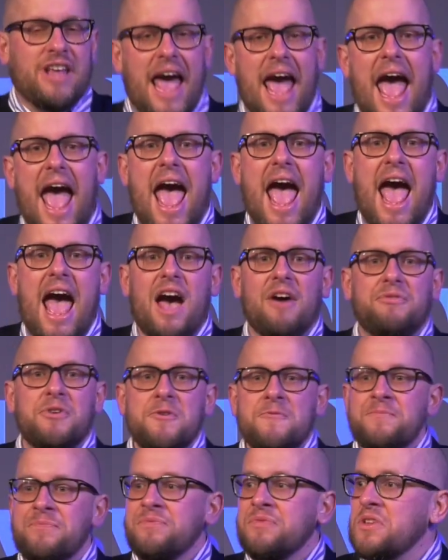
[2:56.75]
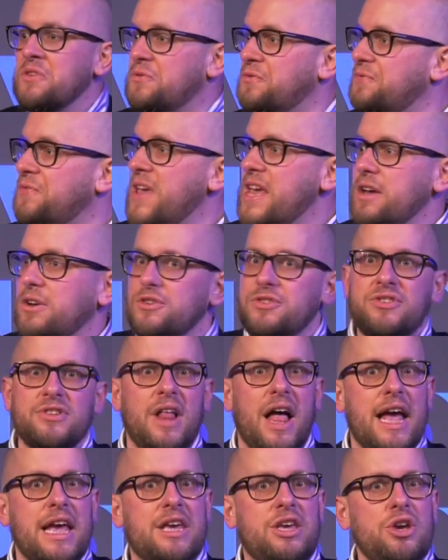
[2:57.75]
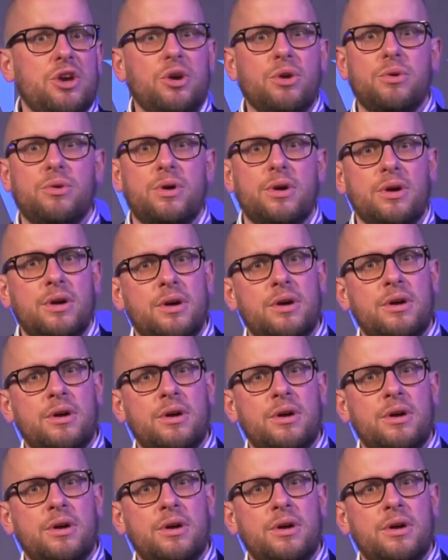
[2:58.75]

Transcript: have feels like you